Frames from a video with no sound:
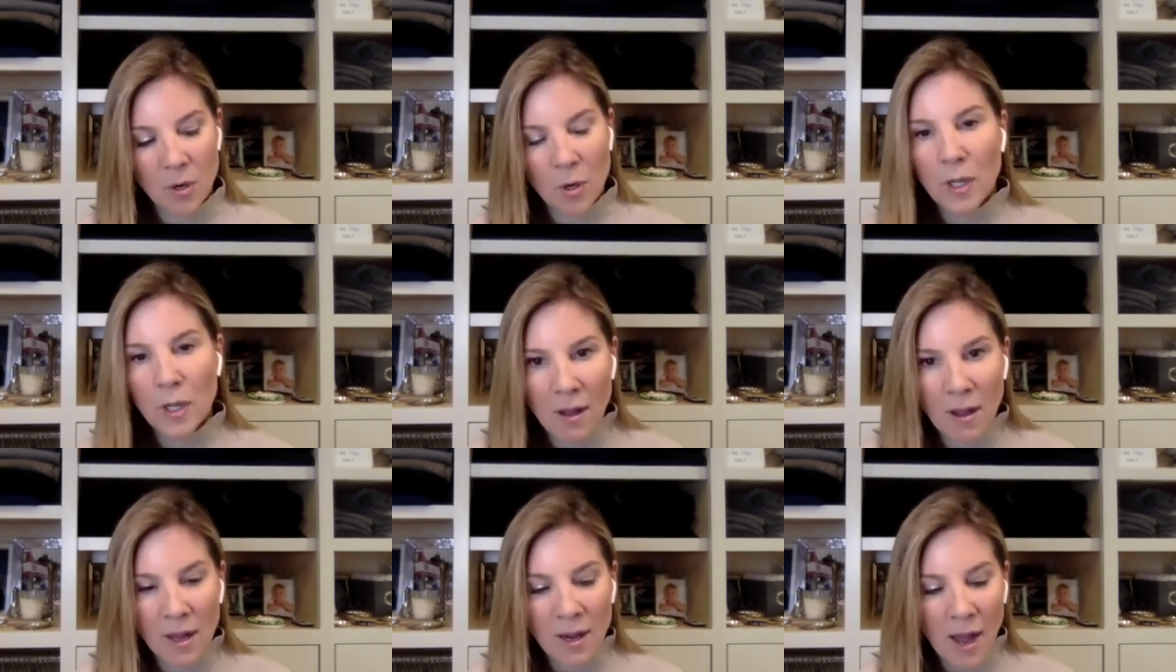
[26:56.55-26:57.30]
early
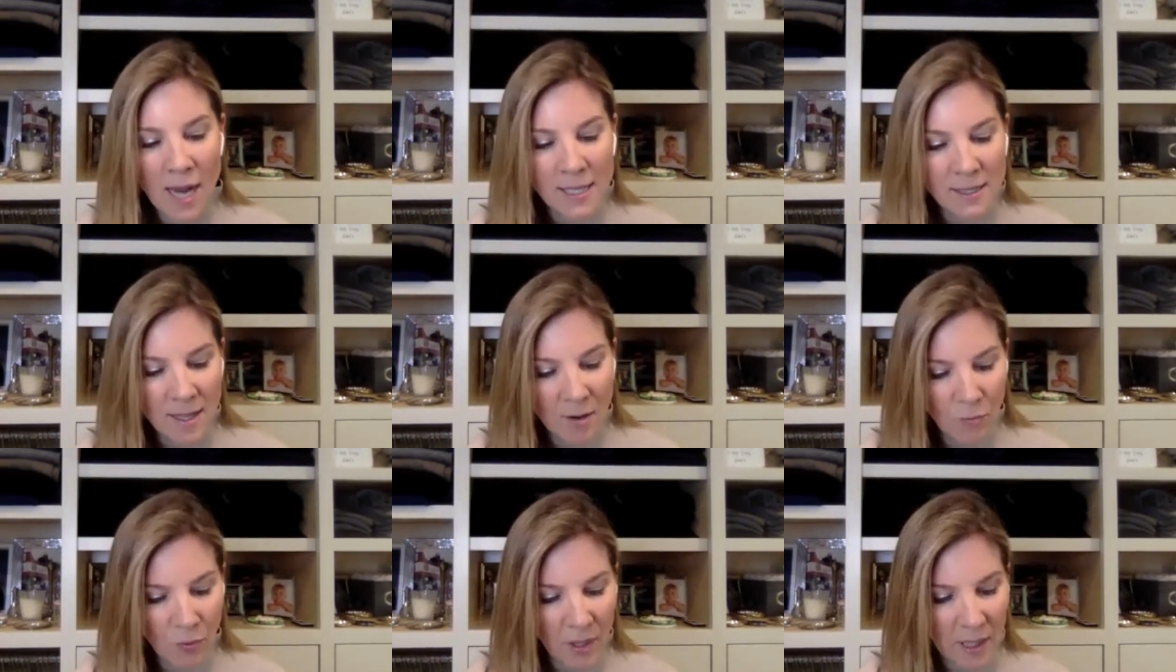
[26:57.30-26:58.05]
on, I
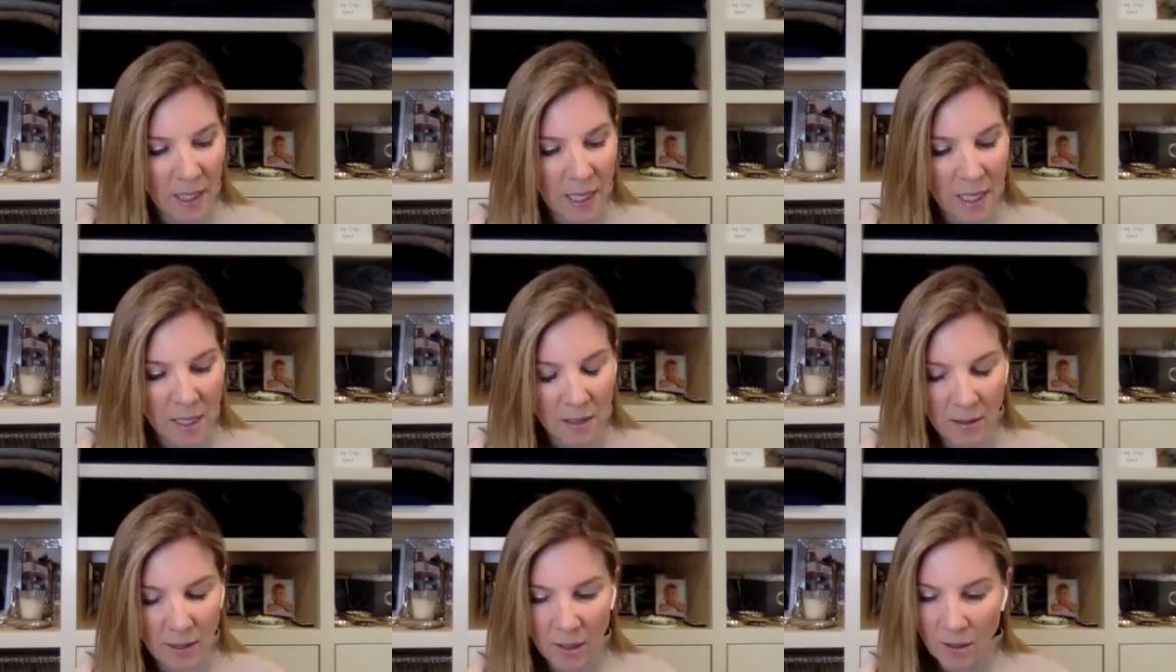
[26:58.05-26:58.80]
set really
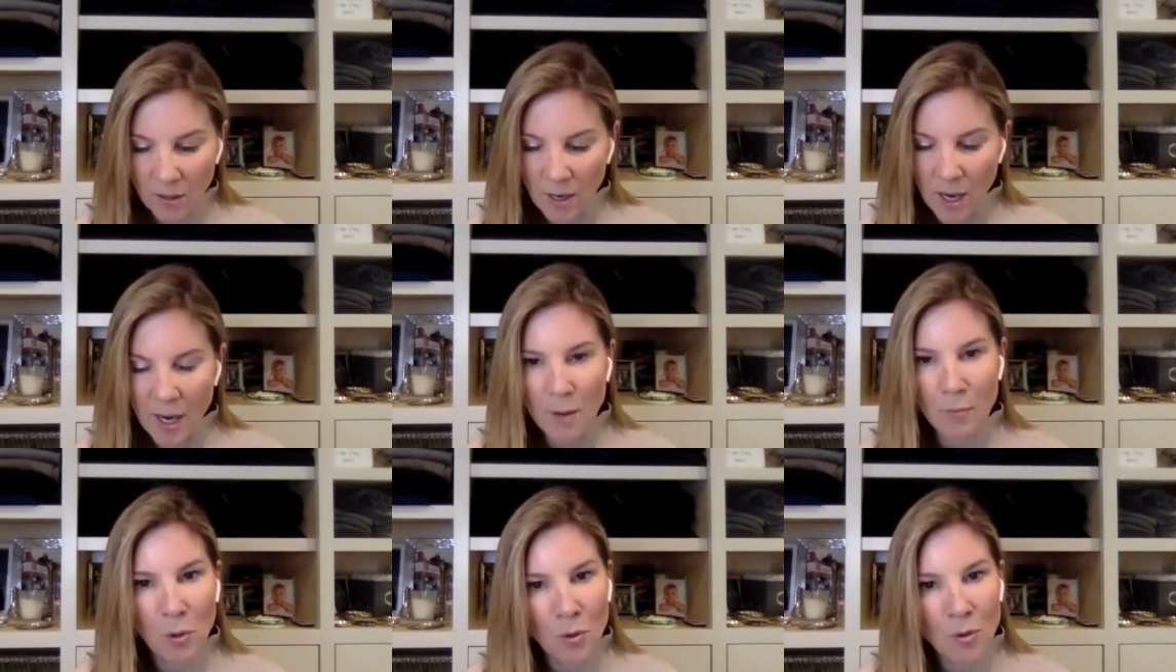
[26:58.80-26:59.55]
clear
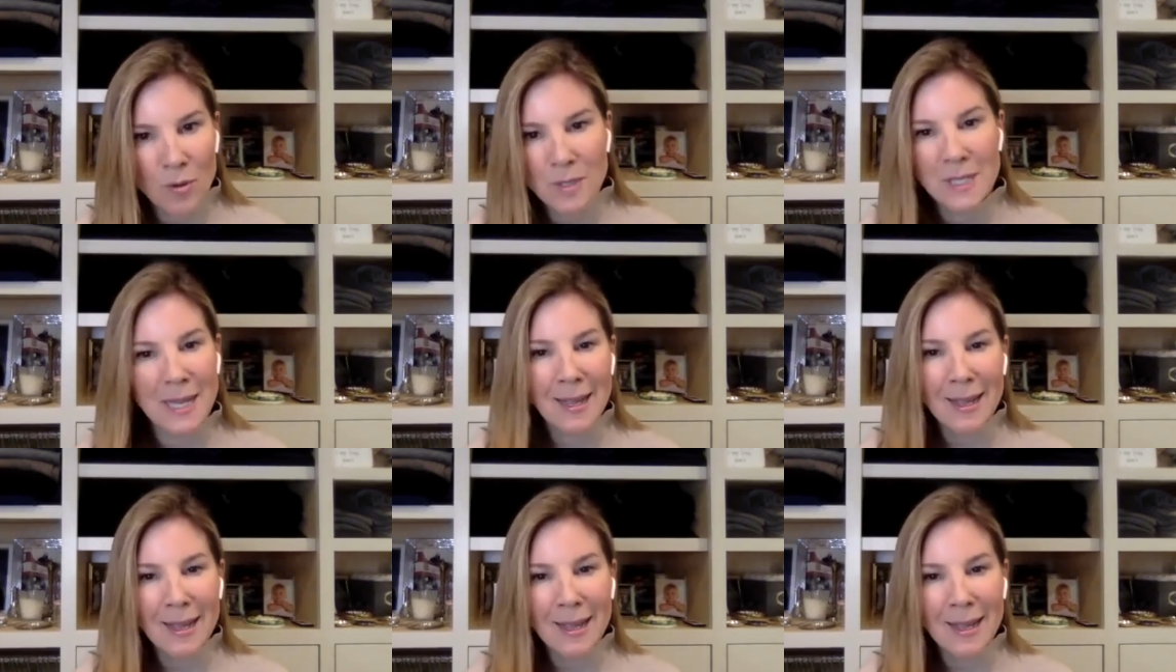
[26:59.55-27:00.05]
um, goals.